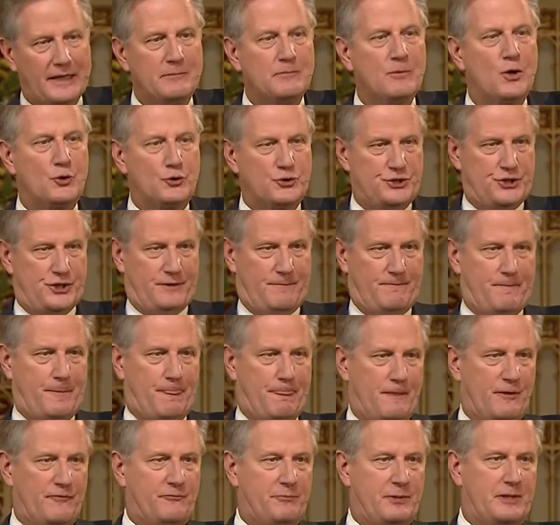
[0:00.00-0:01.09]
emotion
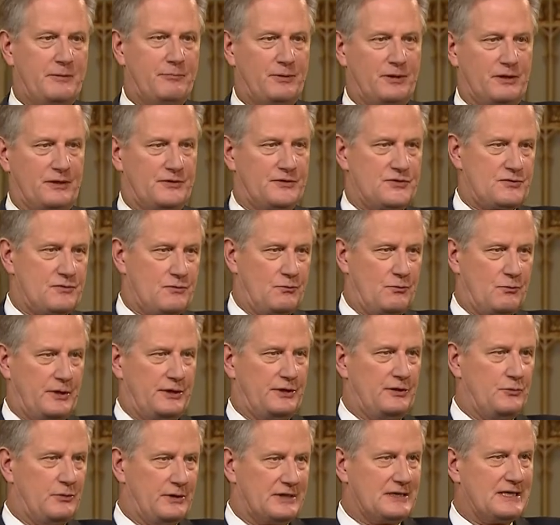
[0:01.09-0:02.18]
of people is when
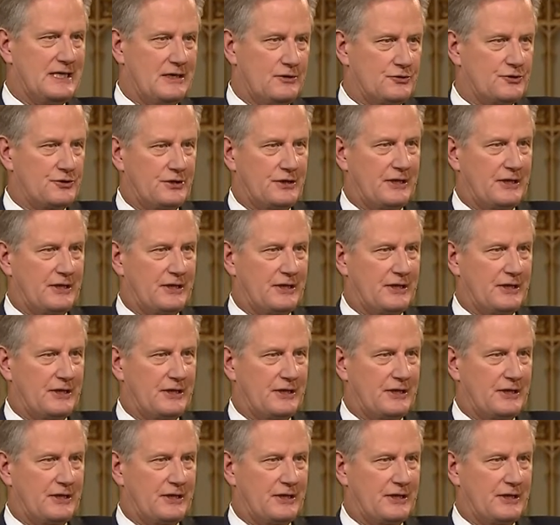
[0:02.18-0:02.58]
you encounter